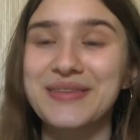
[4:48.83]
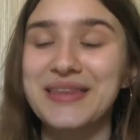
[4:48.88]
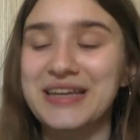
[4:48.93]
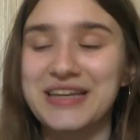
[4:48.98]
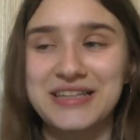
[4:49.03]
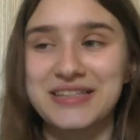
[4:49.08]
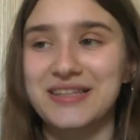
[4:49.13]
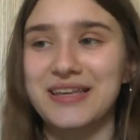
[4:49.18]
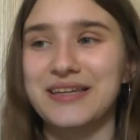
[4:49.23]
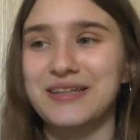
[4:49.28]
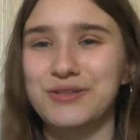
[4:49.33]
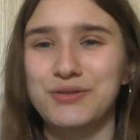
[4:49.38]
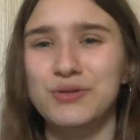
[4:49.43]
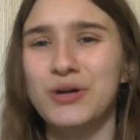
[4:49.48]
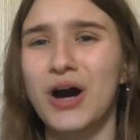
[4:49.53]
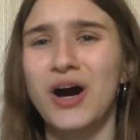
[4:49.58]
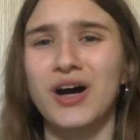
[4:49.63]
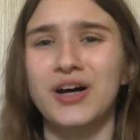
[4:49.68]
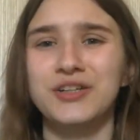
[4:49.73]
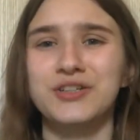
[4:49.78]
because like you
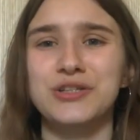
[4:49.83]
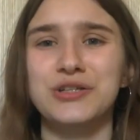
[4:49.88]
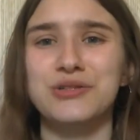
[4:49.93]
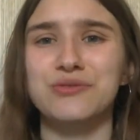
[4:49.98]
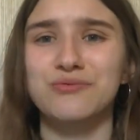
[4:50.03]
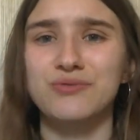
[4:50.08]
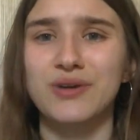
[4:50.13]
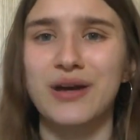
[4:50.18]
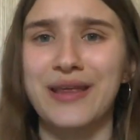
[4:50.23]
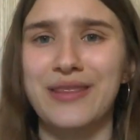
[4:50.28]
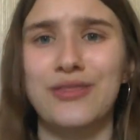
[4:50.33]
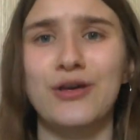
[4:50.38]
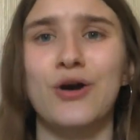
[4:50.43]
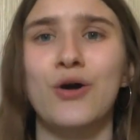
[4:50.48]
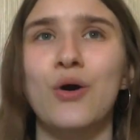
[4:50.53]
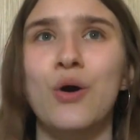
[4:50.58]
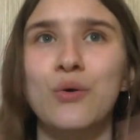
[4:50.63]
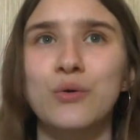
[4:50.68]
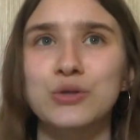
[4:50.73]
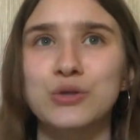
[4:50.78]
can't just write the
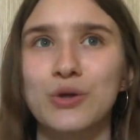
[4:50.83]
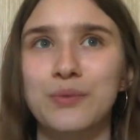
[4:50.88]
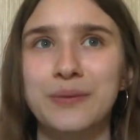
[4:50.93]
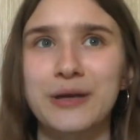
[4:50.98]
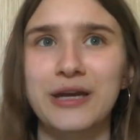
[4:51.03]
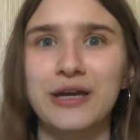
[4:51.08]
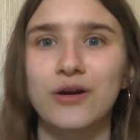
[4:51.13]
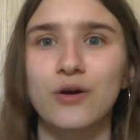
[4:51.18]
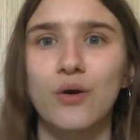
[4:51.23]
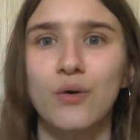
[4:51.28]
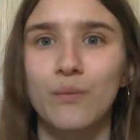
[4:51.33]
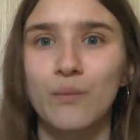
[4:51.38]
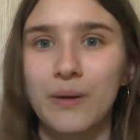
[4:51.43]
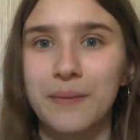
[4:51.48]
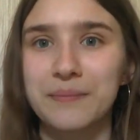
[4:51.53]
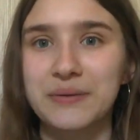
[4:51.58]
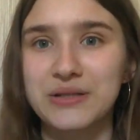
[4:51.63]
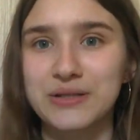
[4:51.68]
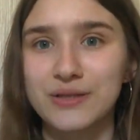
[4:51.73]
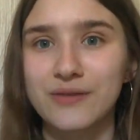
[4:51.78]
whole topic on
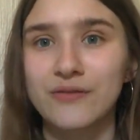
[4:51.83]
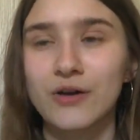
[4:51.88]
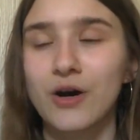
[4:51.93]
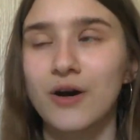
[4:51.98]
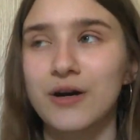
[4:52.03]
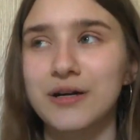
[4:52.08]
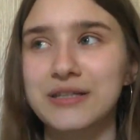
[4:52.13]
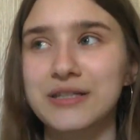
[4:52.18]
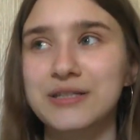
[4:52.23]
one piece of card.